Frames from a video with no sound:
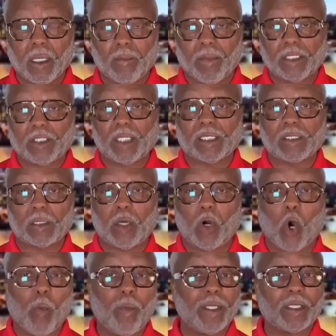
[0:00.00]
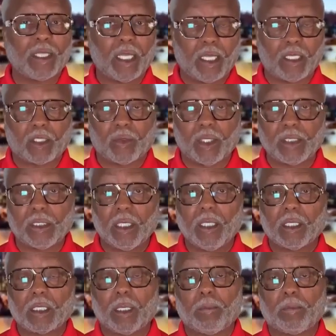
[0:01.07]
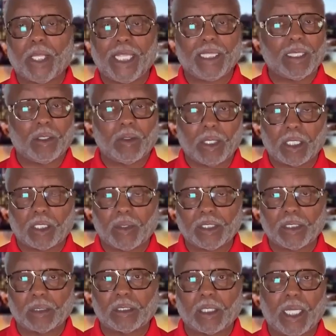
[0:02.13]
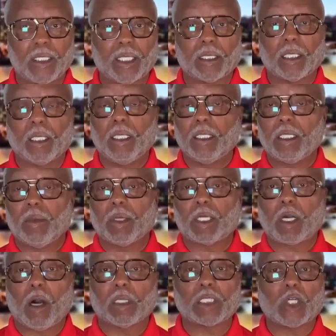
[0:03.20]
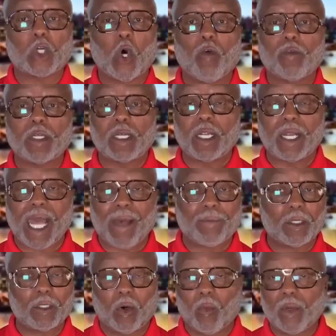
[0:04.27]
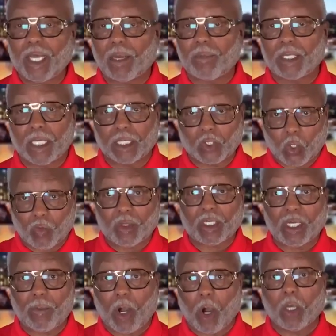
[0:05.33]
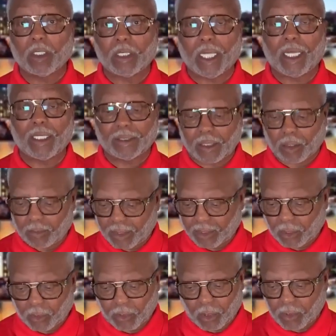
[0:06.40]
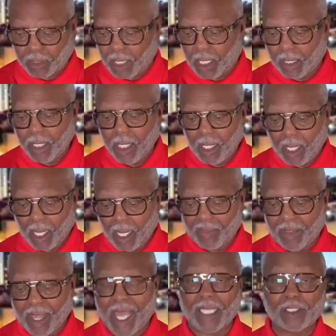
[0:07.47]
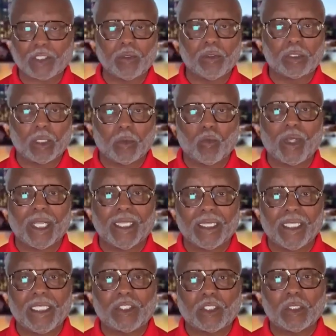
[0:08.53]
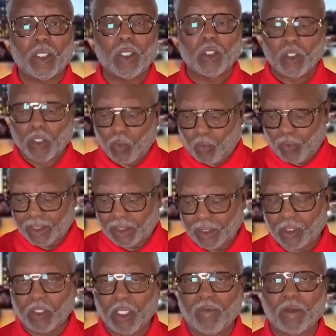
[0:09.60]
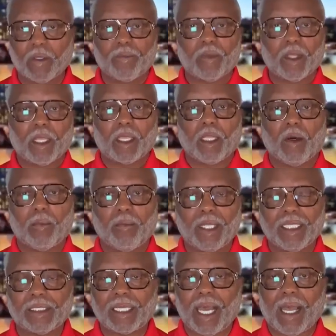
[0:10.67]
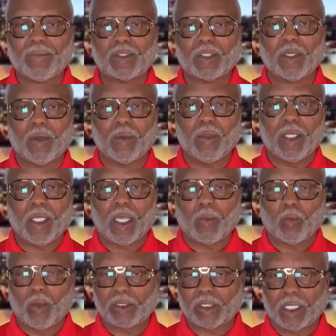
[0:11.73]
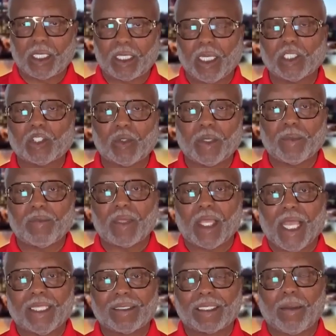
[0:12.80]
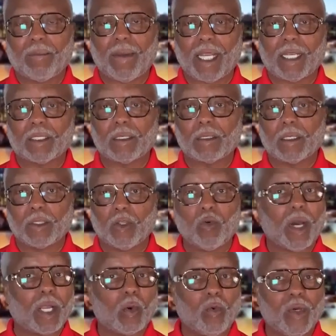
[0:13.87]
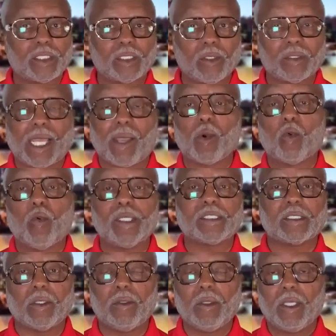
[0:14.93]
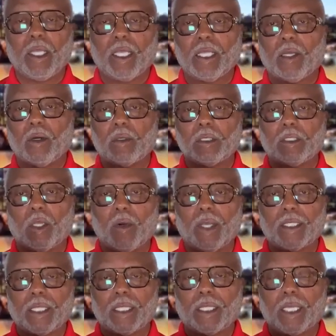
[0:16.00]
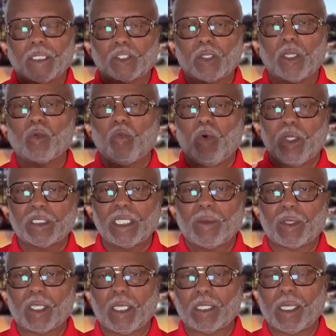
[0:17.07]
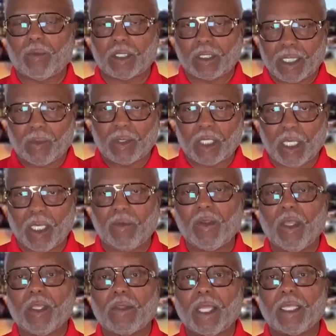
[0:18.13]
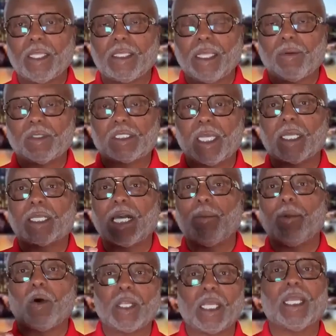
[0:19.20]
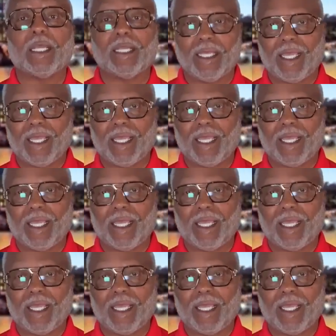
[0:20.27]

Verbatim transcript: but just hoping that they increase, complaining they don't increase, and saying that the that because of COVID it didn't happen. No, we got to begin to overcome all of that and say, no, God, I've asked you to release your whistling. You ever, you know, many times, you know, in, we was in the country and somebody knew how to whistle, they would whistle, you know, you know, and, and, and certain whistling they would get, they would, they would give, they, they would say, come on in.